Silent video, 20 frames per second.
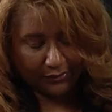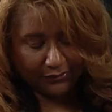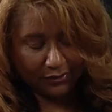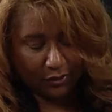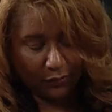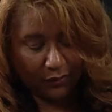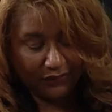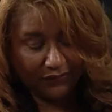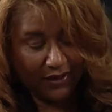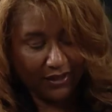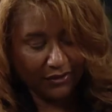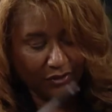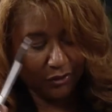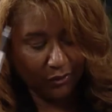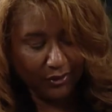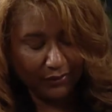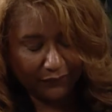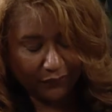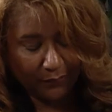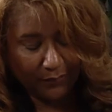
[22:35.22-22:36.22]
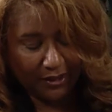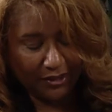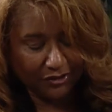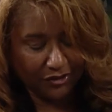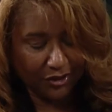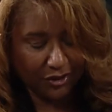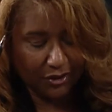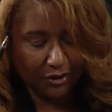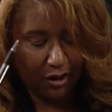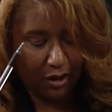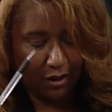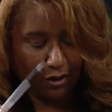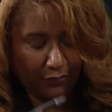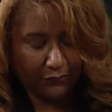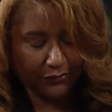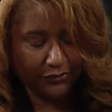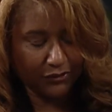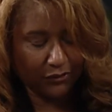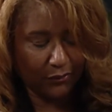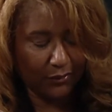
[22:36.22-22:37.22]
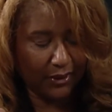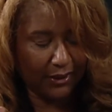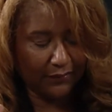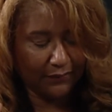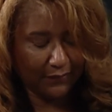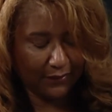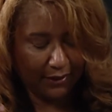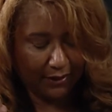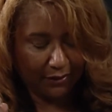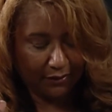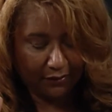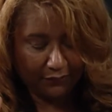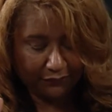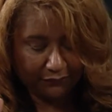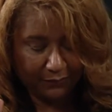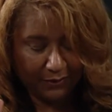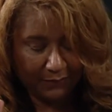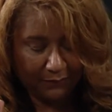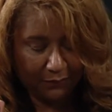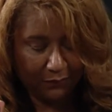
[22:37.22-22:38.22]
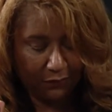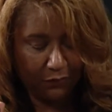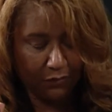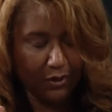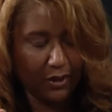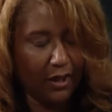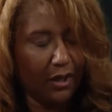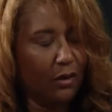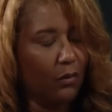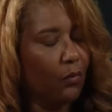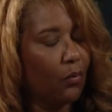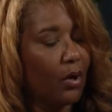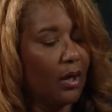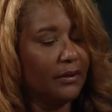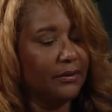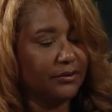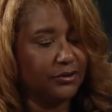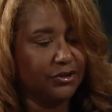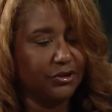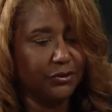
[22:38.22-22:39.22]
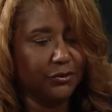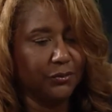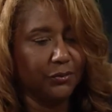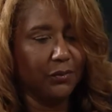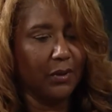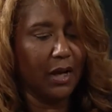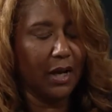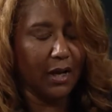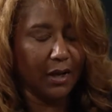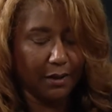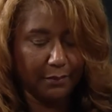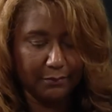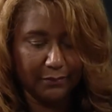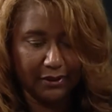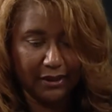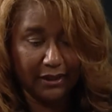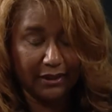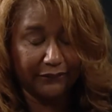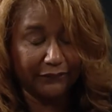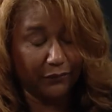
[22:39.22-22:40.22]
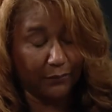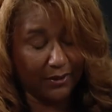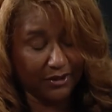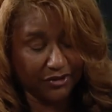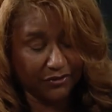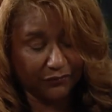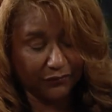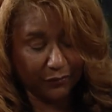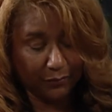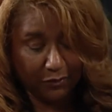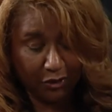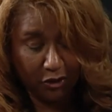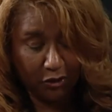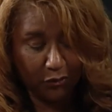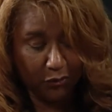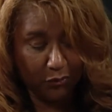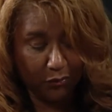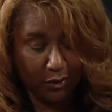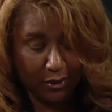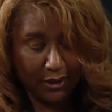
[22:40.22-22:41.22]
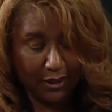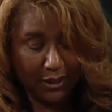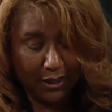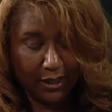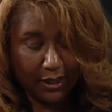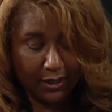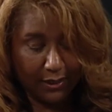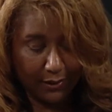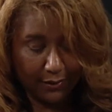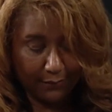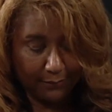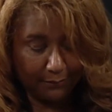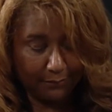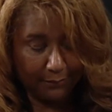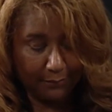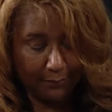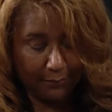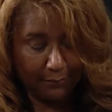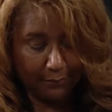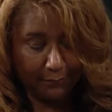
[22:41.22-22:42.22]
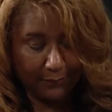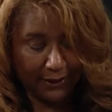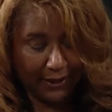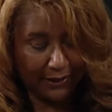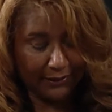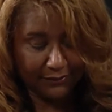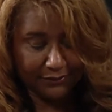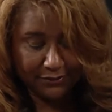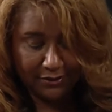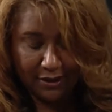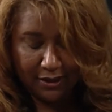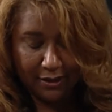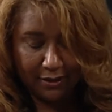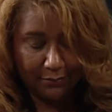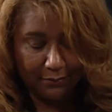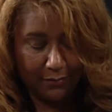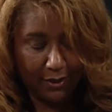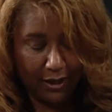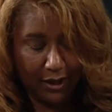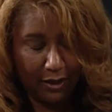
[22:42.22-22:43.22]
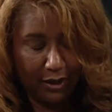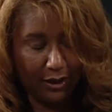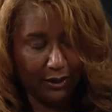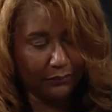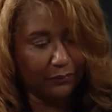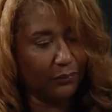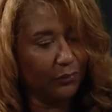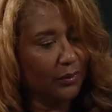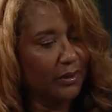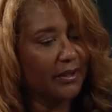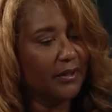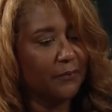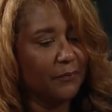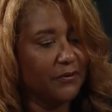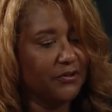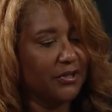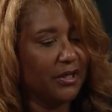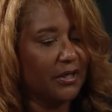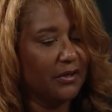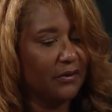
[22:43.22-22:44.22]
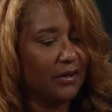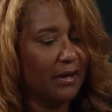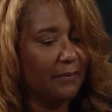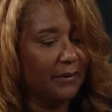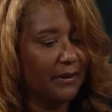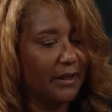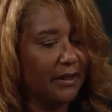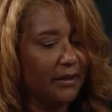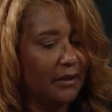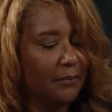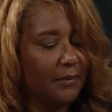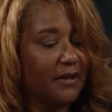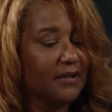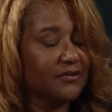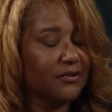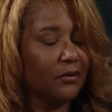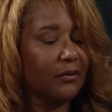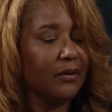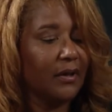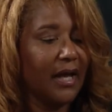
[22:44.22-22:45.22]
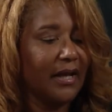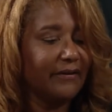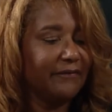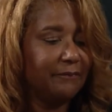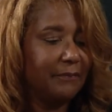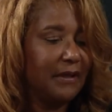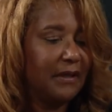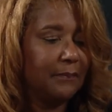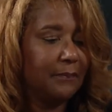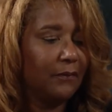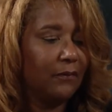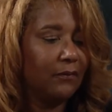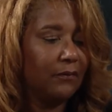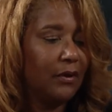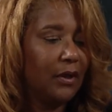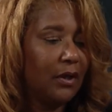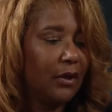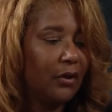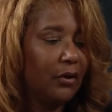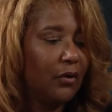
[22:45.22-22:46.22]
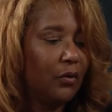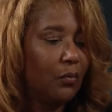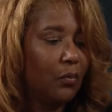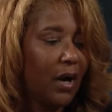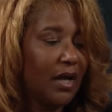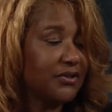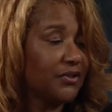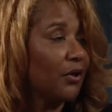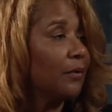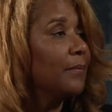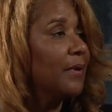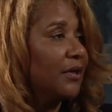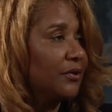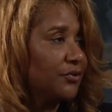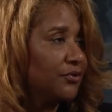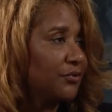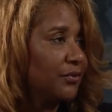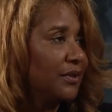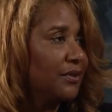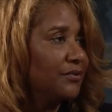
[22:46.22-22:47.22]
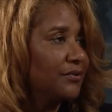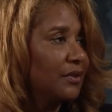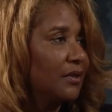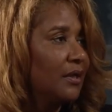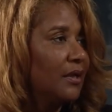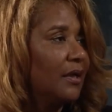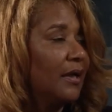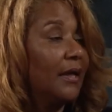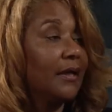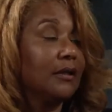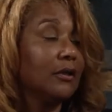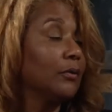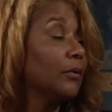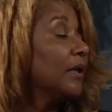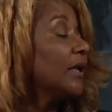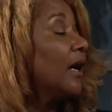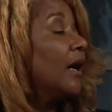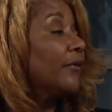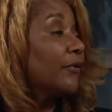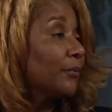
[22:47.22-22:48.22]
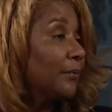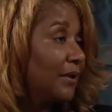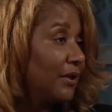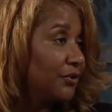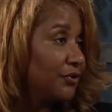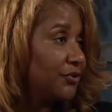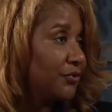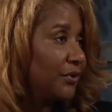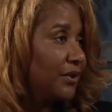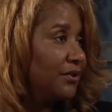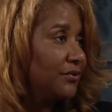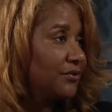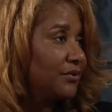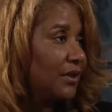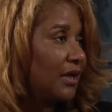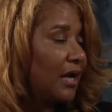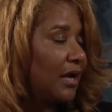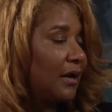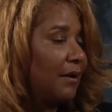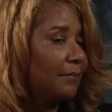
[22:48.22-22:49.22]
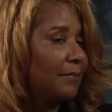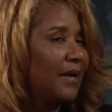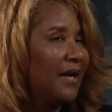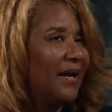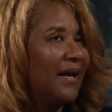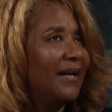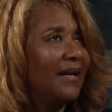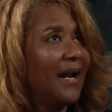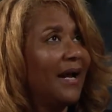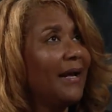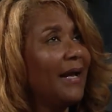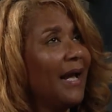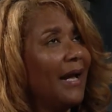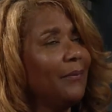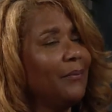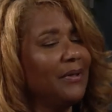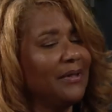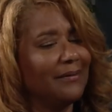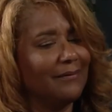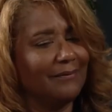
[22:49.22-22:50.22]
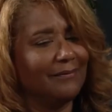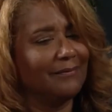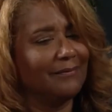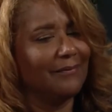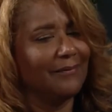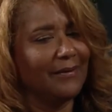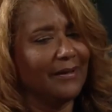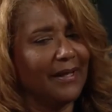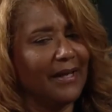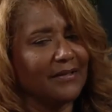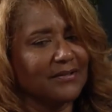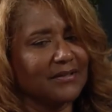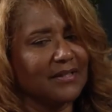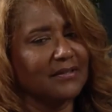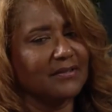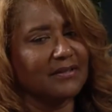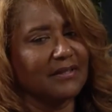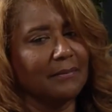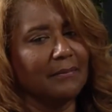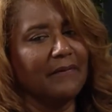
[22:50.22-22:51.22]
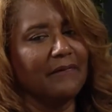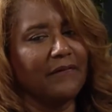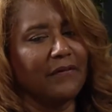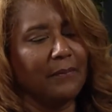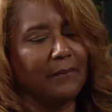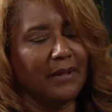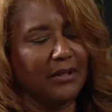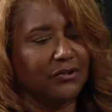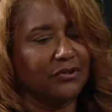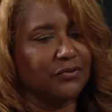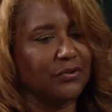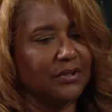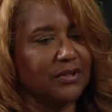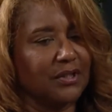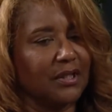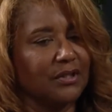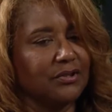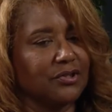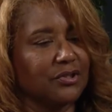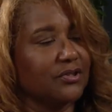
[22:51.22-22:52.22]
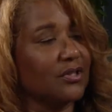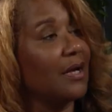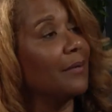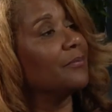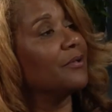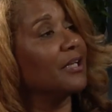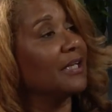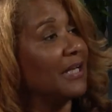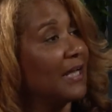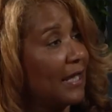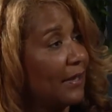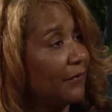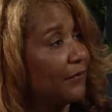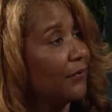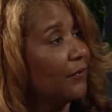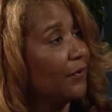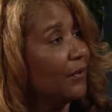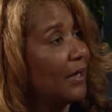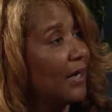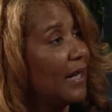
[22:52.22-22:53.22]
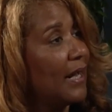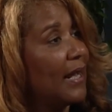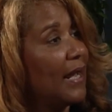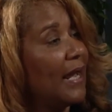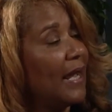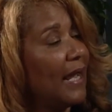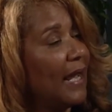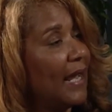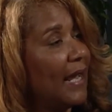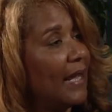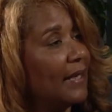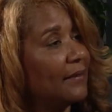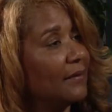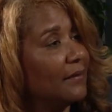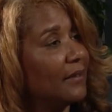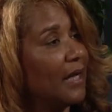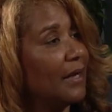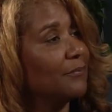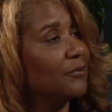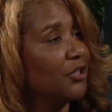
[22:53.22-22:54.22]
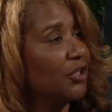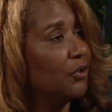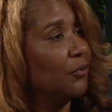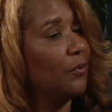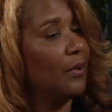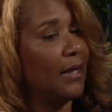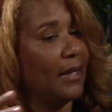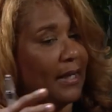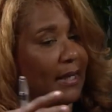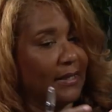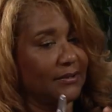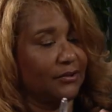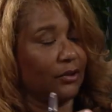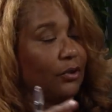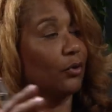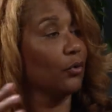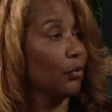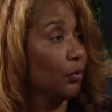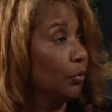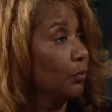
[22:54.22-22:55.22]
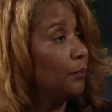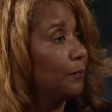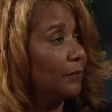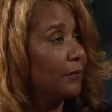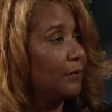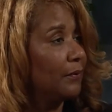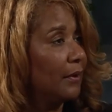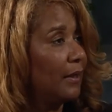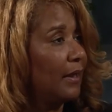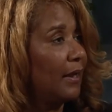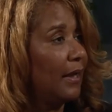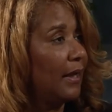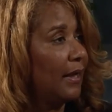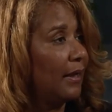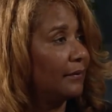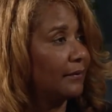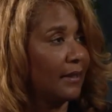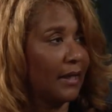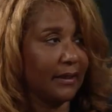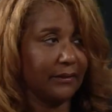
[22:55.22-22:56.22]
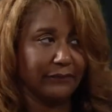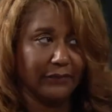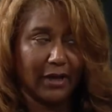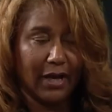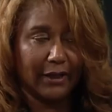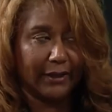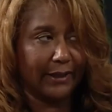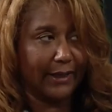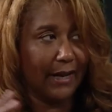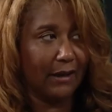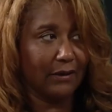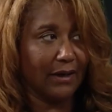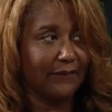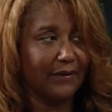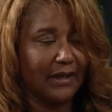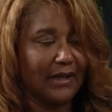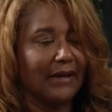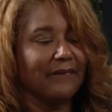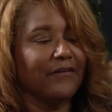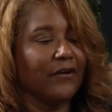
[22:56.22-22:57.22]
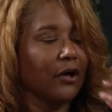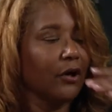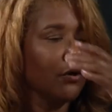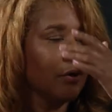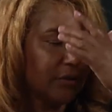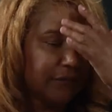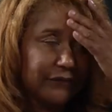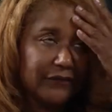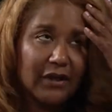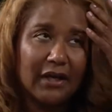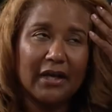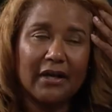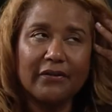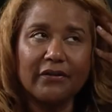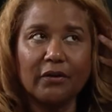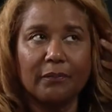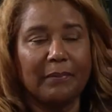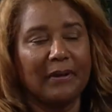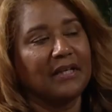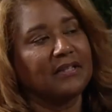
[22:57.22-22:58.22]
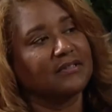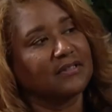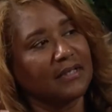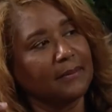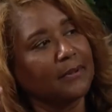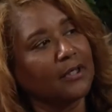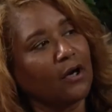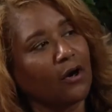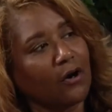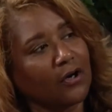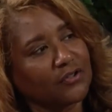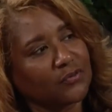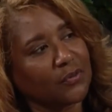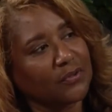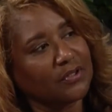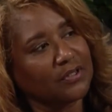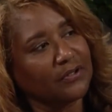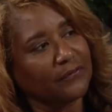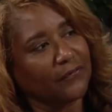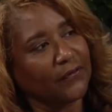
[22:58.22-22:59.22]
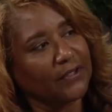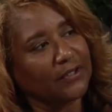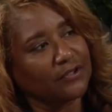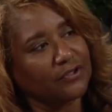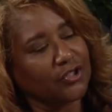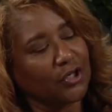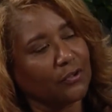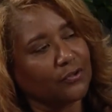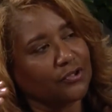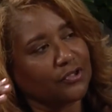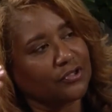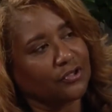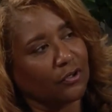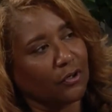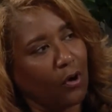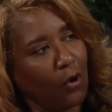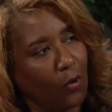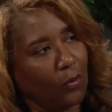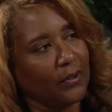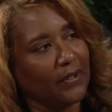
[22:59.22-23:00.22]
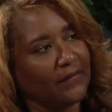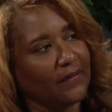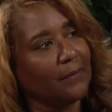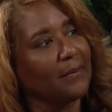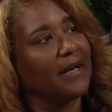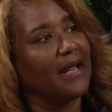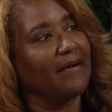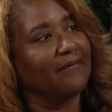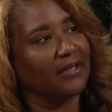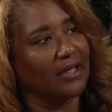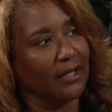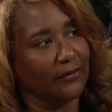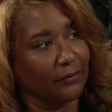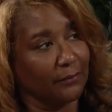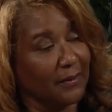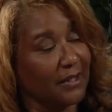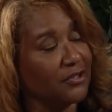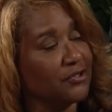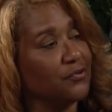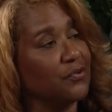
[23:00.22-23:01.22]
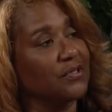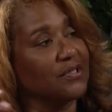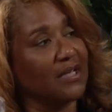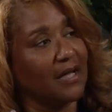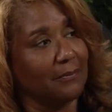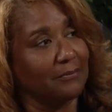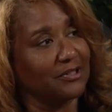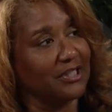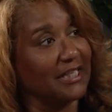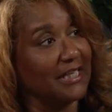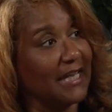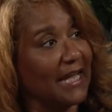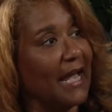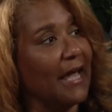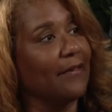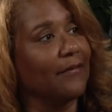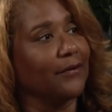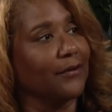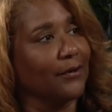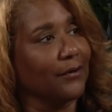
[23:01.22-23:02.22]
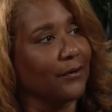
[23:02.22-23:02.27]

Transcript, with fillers: So we've got your information on the screen there. If people want to um, get information from you, um, but um, I really appreciate you coming in here because there are a lot of people who watch our ministries, including other ministries, um, and I, I would guess that some of the ministries can just come together and come to you as a group and right. kind of knock it out. I, and I've heard of there being seminars with different churches are holding them and having other ministries come together.